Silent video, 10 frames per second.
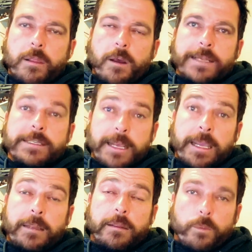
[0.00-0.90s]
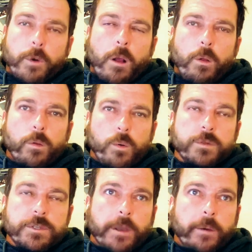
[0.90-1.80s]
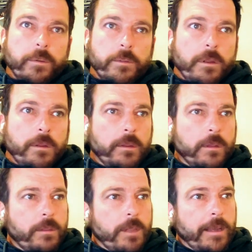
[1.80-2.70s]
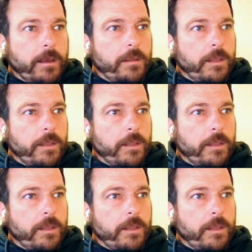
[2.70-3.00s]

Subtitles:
I see the role also like